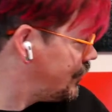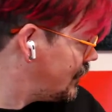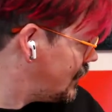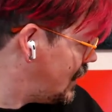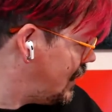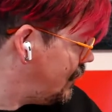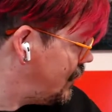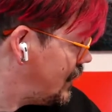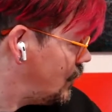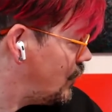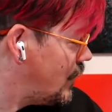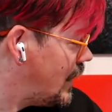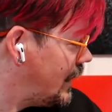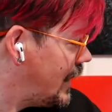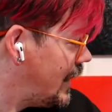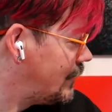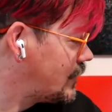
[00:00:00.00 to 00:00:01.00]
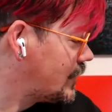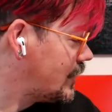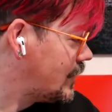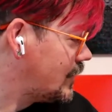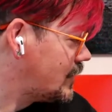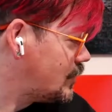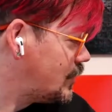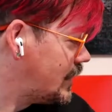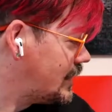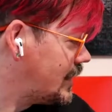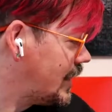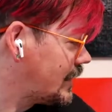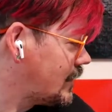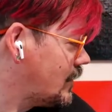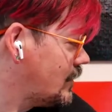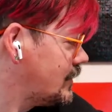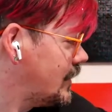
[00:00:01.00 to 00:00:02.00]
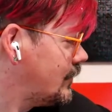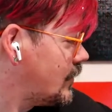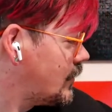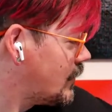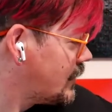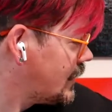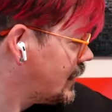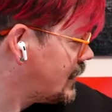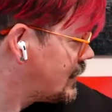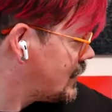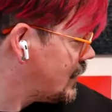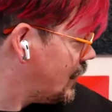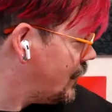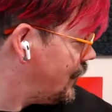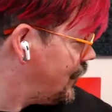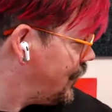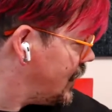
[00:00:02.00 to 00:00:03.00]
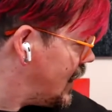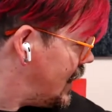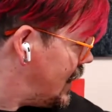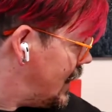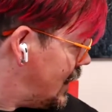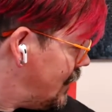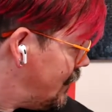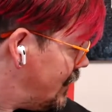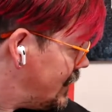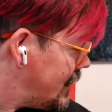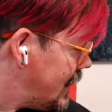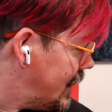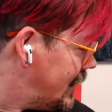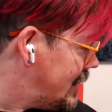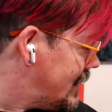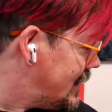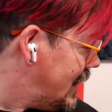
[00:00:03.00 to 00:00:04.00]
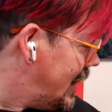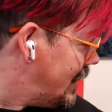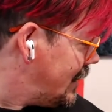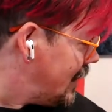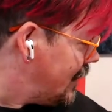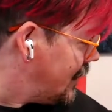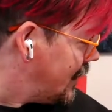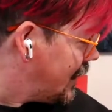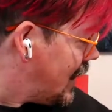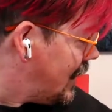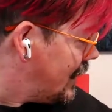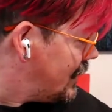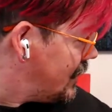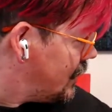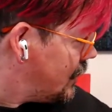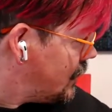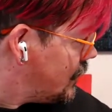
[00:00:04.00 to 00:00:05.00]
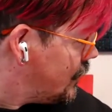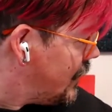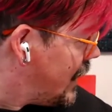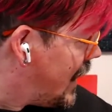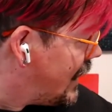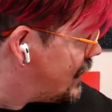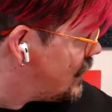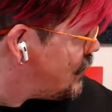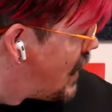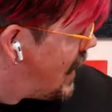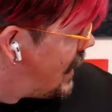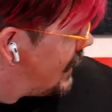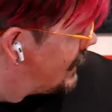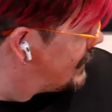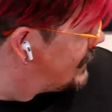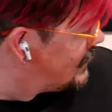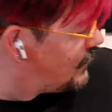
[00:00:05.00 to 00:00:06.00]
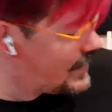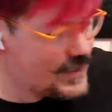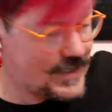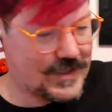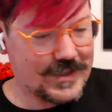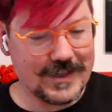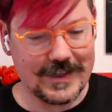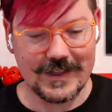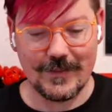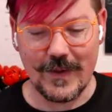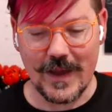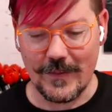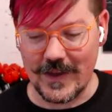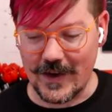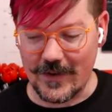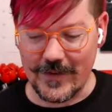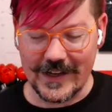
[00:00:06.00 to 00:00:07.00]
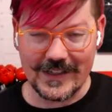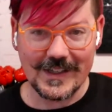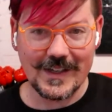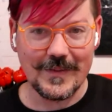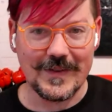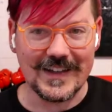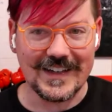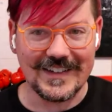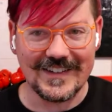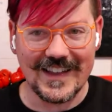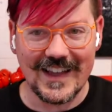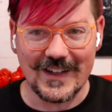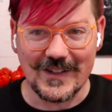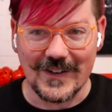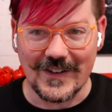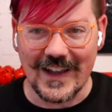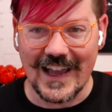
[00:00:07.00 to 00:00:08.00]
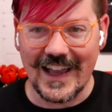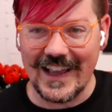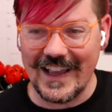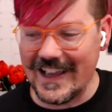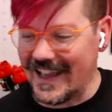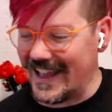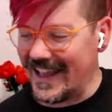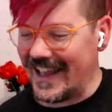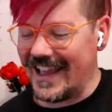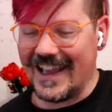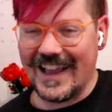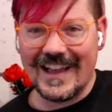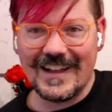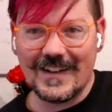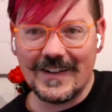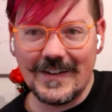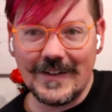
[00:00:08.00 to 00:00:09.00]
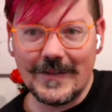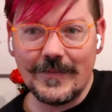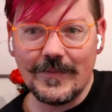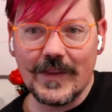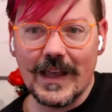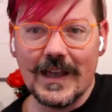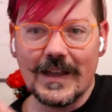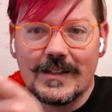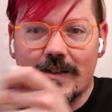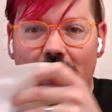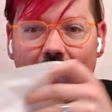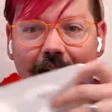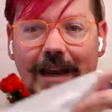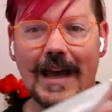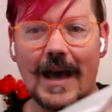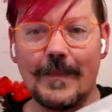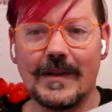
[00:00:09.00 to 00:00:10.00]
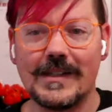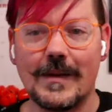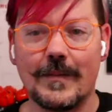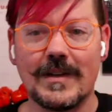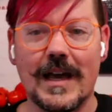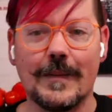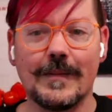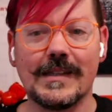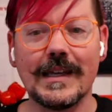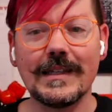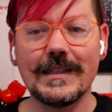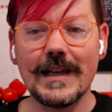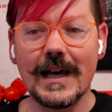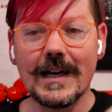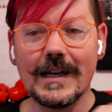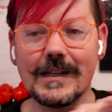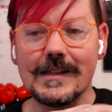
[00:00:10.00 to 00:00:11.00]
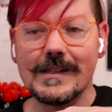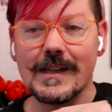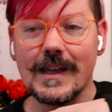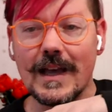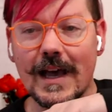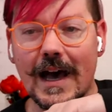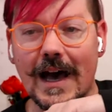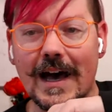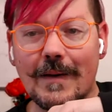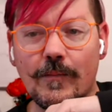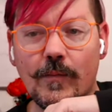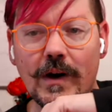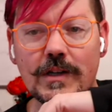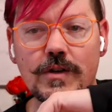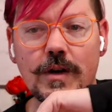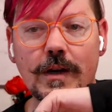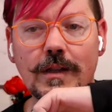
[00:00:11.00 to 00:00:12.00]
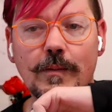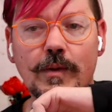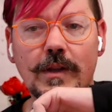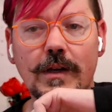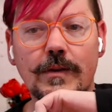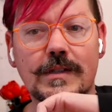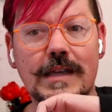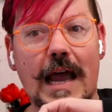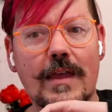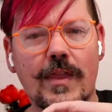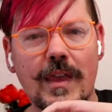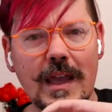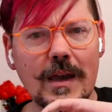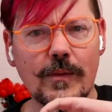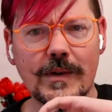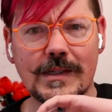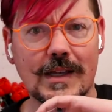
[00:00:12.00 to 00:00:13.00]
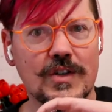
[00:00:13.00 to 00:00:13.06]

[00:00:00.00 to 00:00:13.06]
even well after there's been technical difficulties. So Eevee's going to stand on the Kanto badge box, which is maybe a risk, but that's okay. It's okay, it happens sometimes. It does. What triggered the balloons? I think it was a